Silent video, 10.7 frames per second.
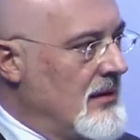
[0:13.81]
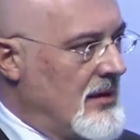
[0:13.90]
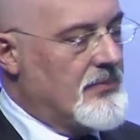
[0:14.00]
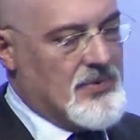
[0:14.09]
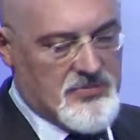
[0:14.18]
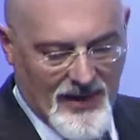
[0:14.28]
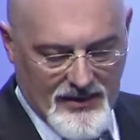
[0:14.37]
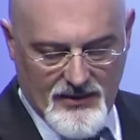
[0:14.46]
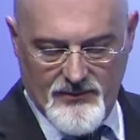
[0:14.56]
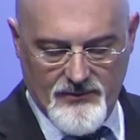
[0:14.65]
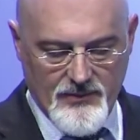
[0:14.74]
in
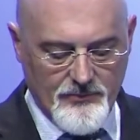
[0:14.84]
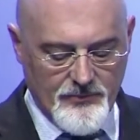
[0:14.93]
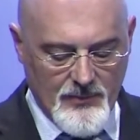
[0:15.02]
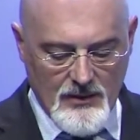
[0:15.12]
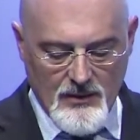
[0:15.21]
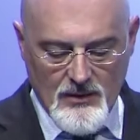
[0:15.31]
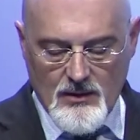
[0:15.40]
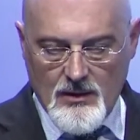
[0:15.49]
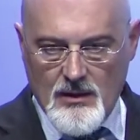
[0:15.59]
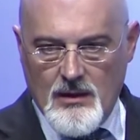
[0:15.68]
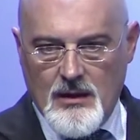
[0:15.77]
perspective.
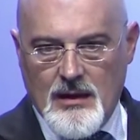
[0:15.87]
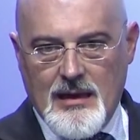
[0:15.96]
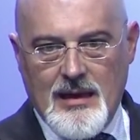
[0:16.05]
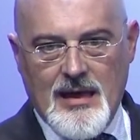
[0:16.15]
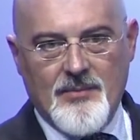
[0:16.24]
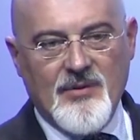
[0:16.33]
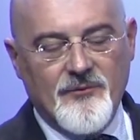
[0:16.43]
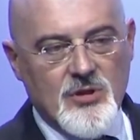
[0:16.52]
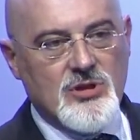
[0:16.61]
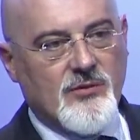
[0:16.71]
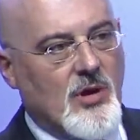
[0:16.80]
But
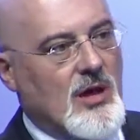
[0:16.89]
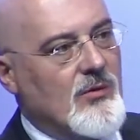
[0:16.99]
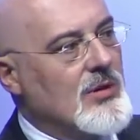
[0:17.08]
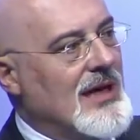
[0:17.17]
first of all, I would